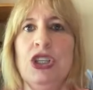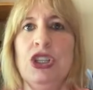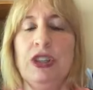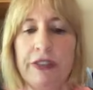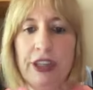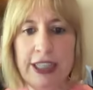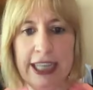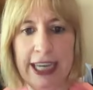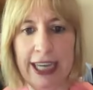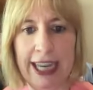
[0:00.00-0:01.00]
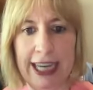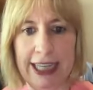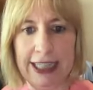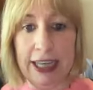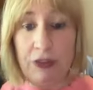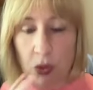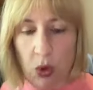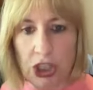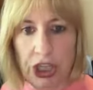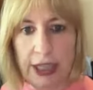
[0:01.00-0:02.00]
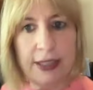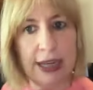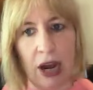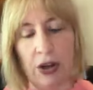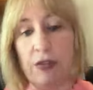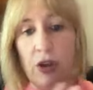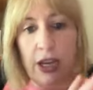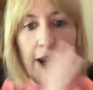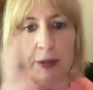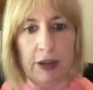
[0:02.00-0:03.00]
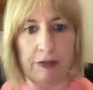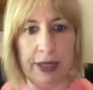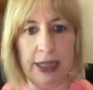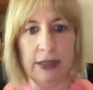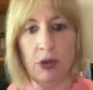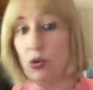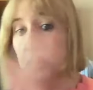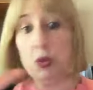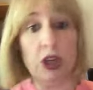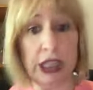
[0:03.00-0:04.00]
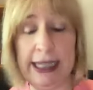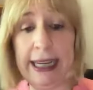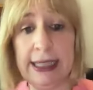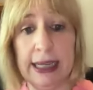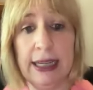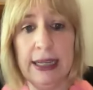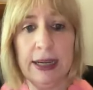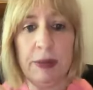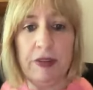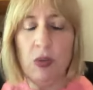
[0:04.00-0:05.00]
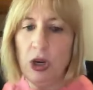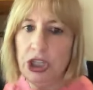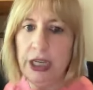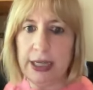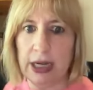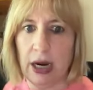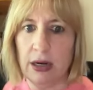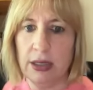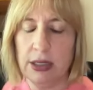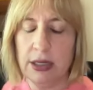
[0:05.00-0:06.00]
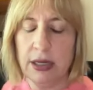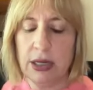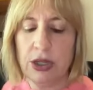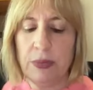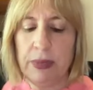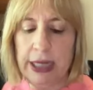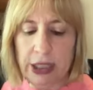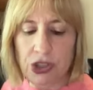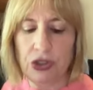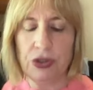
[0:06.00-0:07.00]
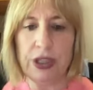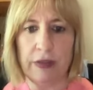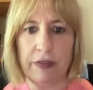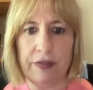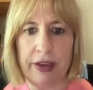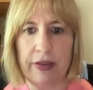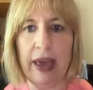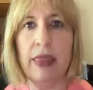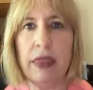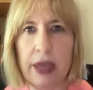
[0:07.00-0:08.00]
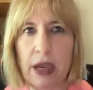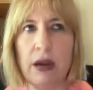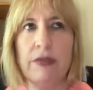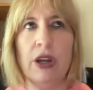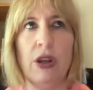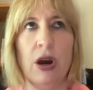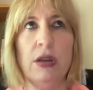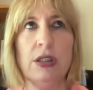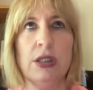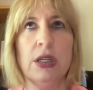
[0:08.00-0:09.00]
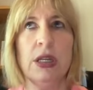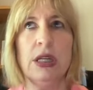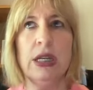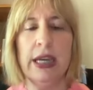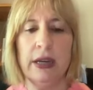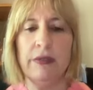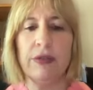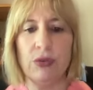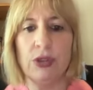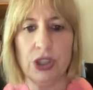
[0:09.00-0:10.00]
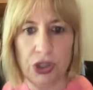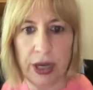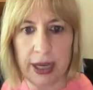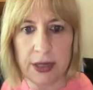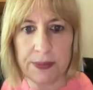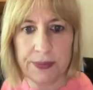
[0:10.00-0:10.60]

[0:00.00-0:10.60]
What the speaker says: So the first thing is, if you're watching this now and you've got a couple of minutes, you can always watch it later, but if you're watching it now, please do yourself a favor and think of the last negative thought that you had.